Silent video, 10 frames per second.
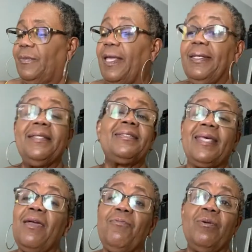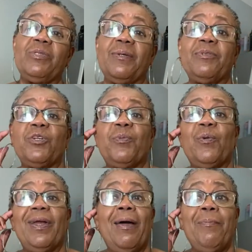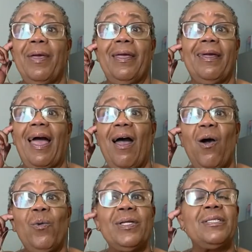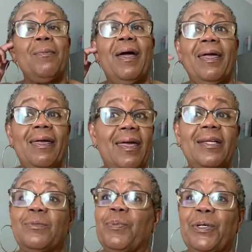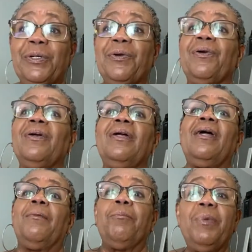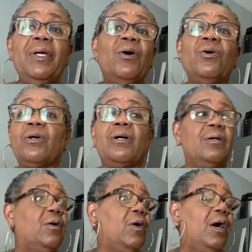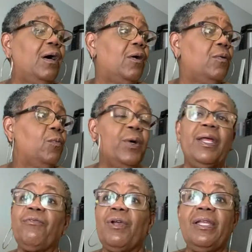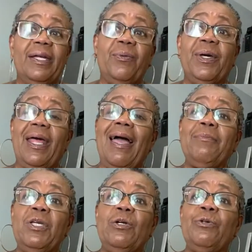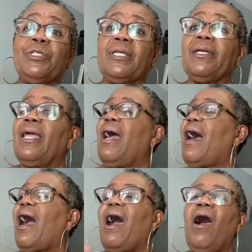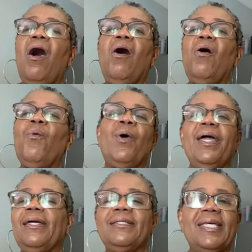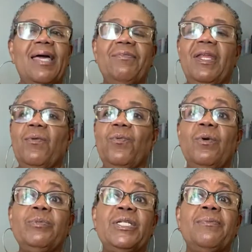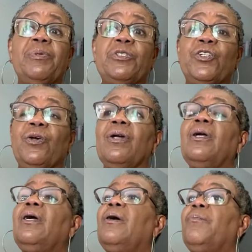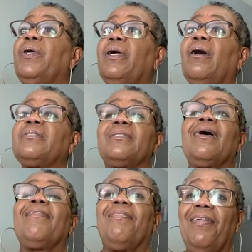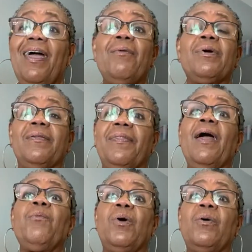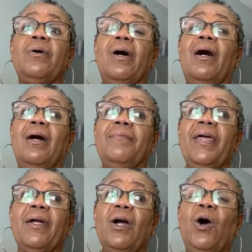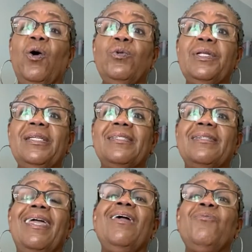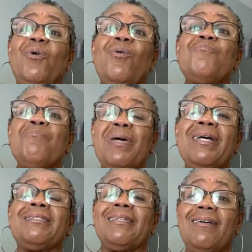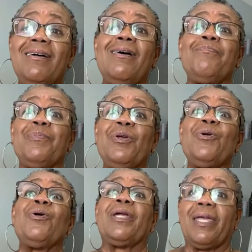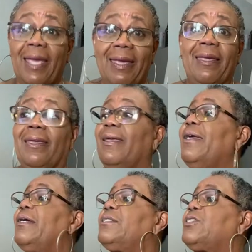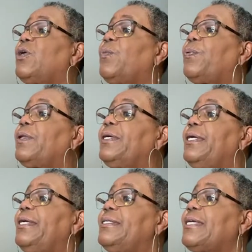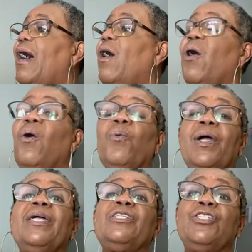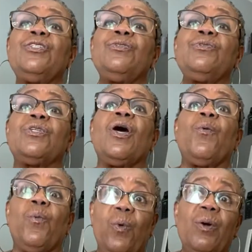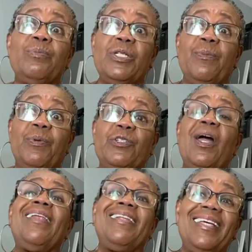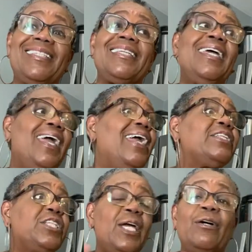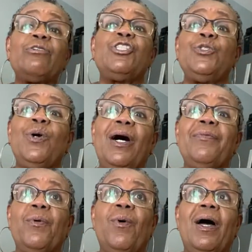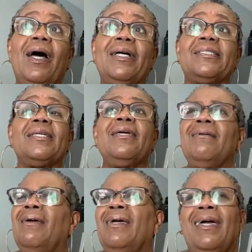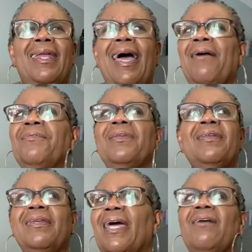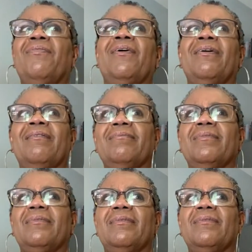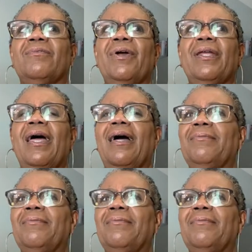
It didn't say room temperature, but when I bake, I always have my eggs, butter, milk, uh, whatever liquid I'm using. I always have it at room temperature because that that will uh, that coldness it will mess up your cake. So please always use room temperature unless it tells you otherwise. And I've never ran,